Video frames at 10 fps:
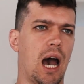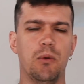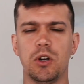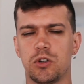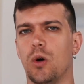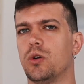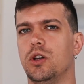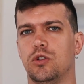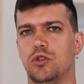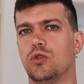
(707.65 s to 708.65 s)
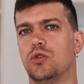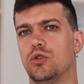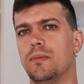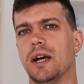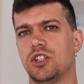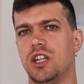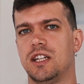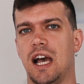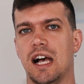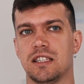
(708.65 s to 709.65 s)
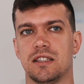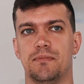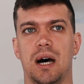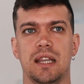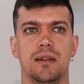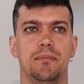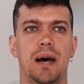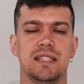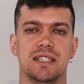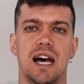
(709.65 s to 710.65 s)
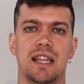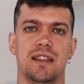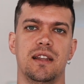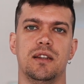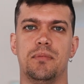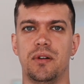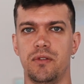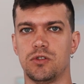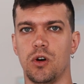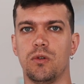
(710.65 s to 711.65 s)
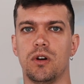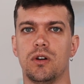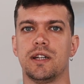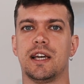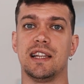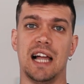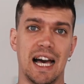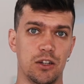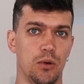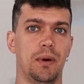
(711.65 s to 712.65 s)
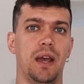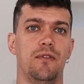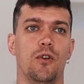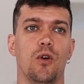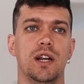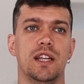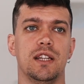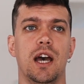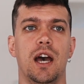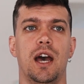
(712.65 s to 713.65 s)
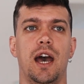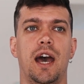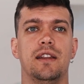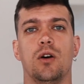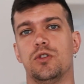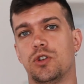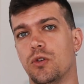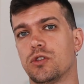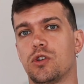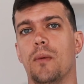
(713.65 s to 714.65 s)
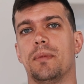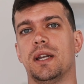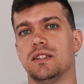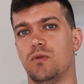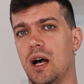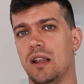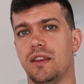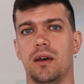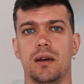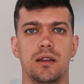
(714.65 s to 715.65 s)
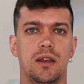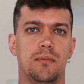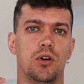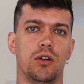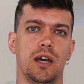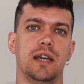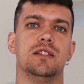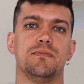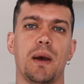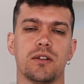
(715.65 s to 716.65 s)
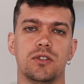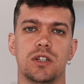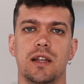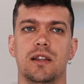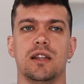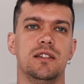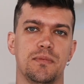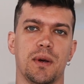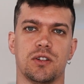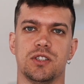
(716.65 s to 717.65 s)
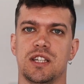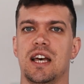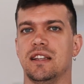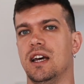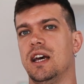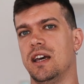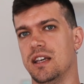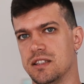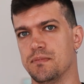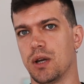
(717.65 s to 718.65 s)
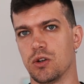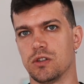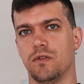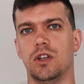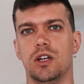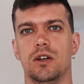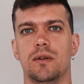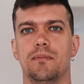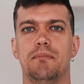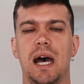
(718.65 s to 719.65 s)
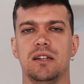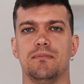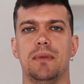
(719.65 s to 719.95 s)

I won't go into too much details, but the bad side that the previous owner declined to pay for it, and our insurance company as well. They brought an inspector, and inspector said it's because of the bad